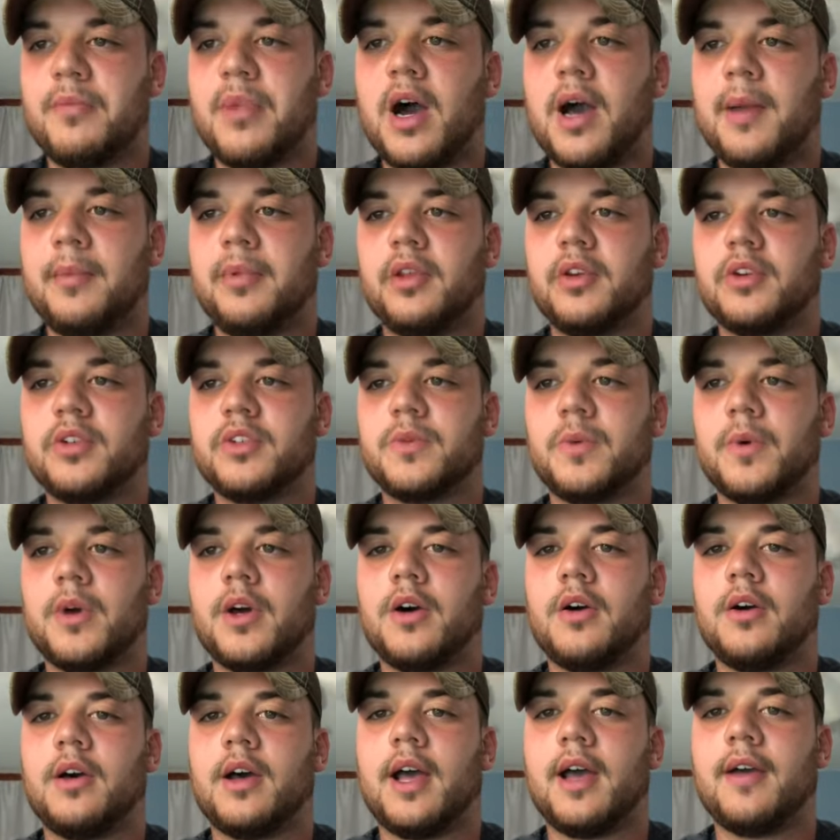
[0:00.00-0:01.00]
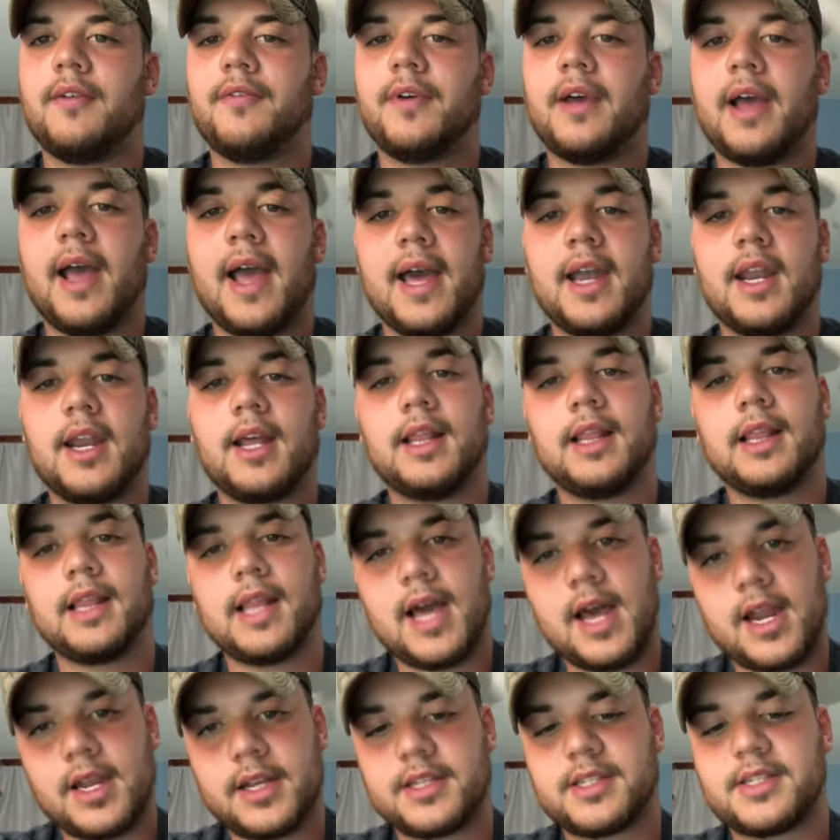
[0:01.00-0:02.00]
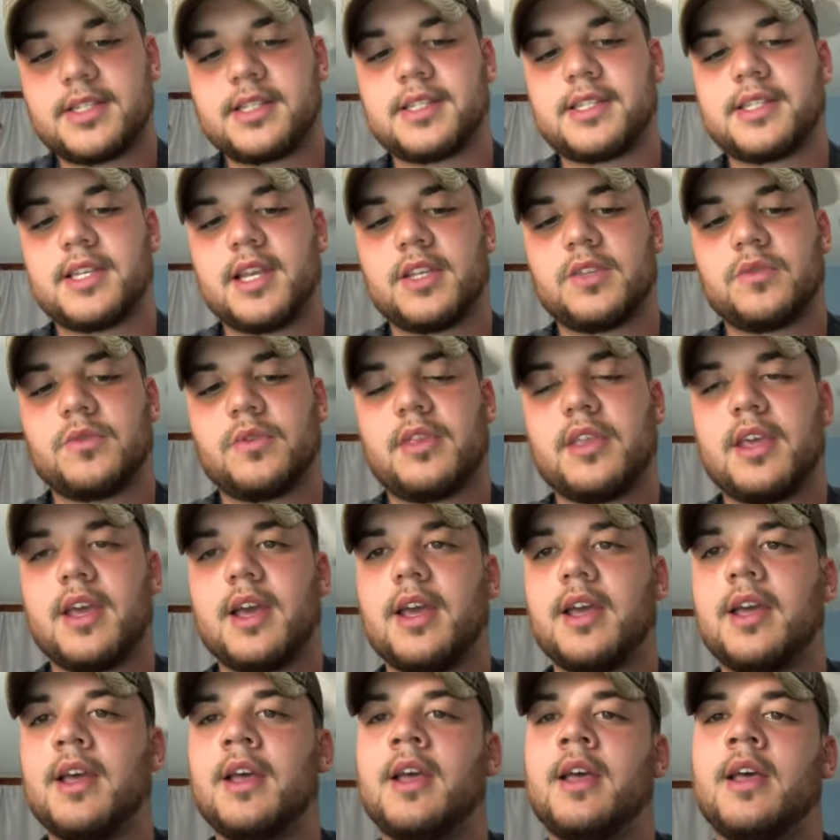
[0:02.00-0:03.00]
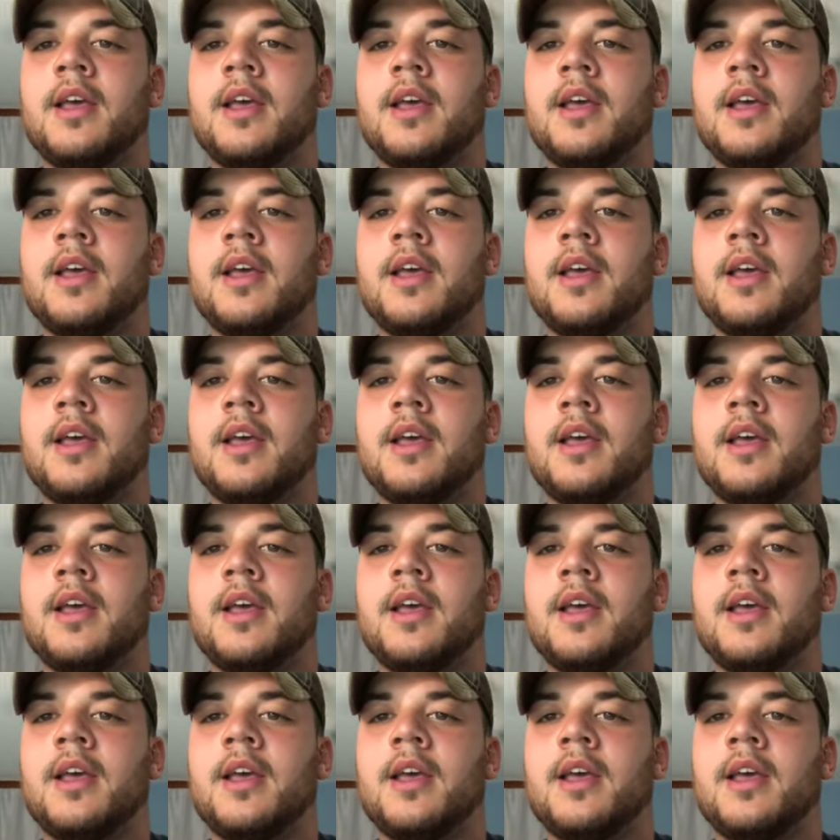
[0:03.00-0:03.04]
popular as well. Have had a lot of success with that.